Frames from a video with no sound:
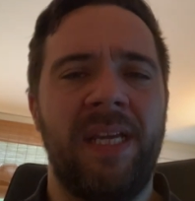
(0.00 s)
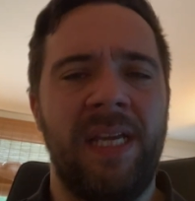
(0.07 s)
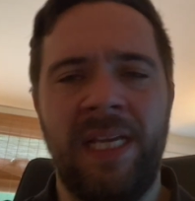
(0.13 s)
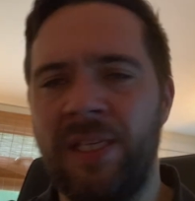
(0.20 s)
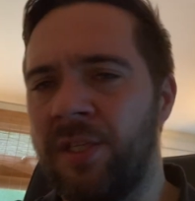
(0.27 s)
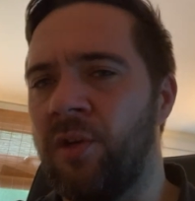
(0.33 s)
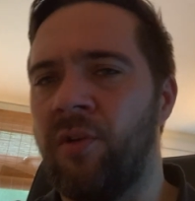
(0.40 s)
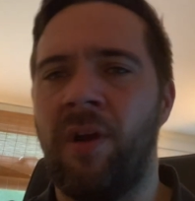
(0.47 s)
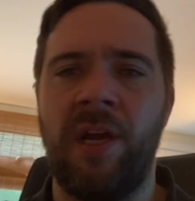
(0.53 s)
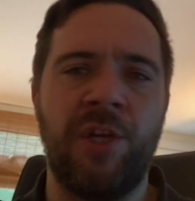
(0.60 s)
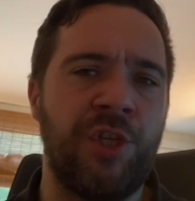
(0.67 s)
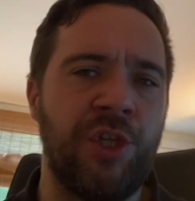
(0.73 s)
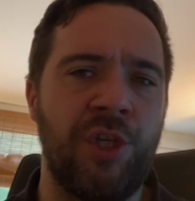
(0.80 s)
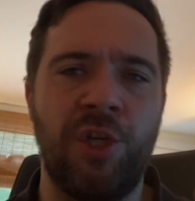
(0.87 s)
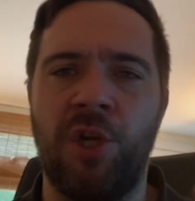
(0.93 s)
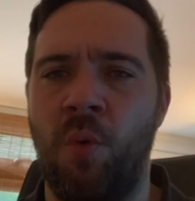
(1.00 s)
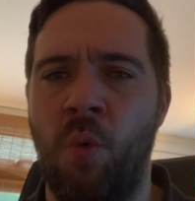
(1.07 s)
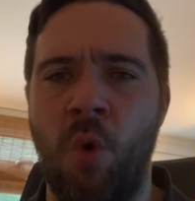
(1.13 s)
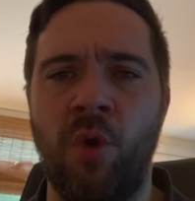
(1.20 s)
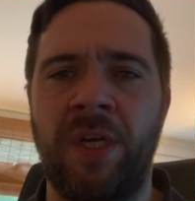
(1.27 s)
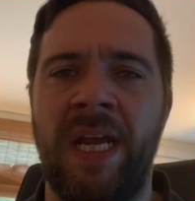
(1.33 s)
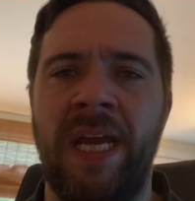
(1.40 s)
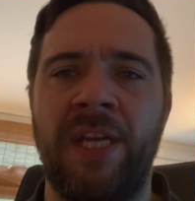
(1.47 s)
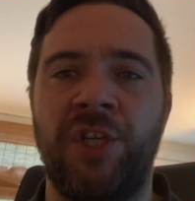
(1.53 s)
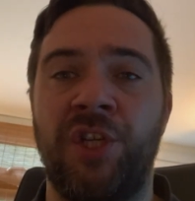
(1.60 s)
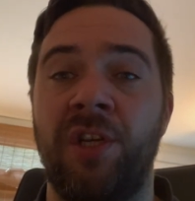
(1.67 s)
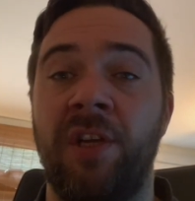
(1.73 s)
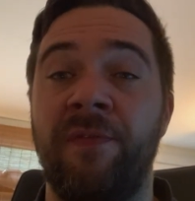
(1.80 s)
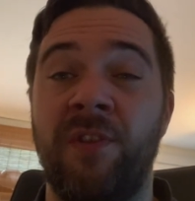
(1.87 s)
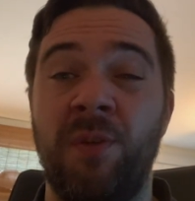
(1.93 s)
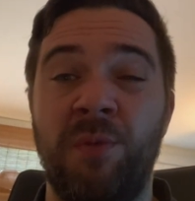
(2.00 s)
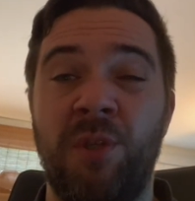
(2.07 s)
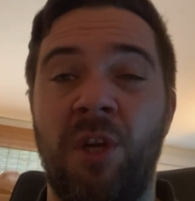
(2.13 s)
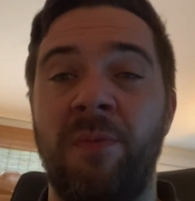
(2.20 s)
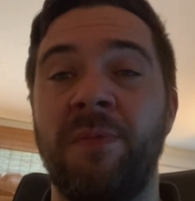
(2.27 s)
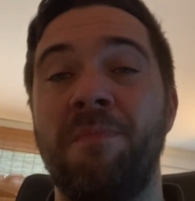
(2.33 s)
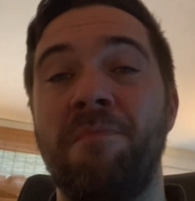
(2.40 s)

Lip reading: integration, coordination of sometimes